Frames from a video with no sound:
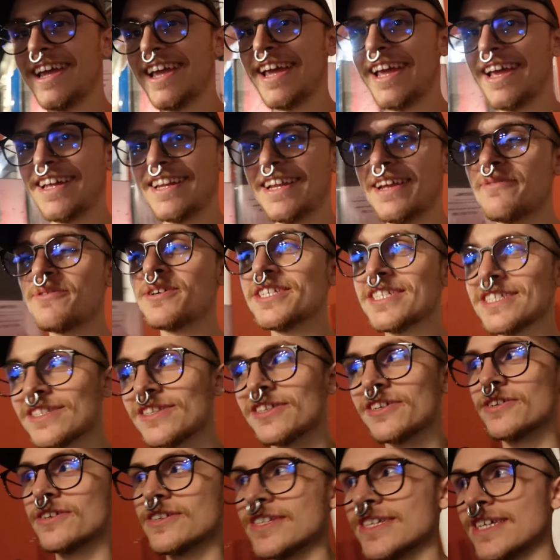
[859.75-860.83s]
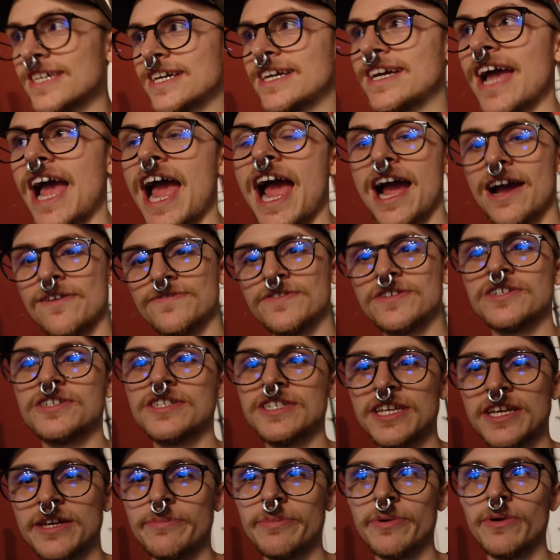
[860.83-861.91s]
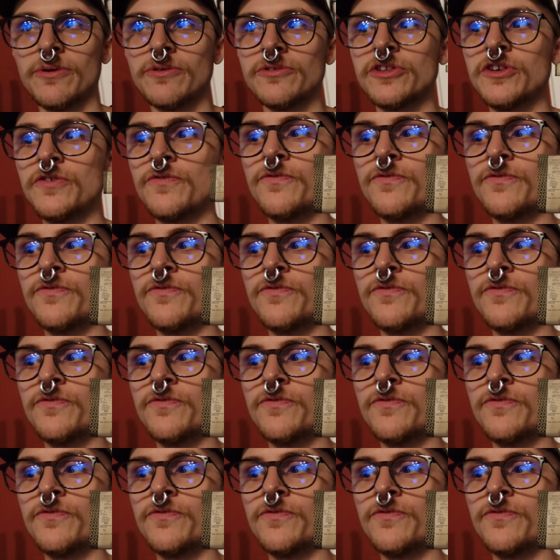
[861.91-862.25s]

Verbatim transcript: and it was literally after tip only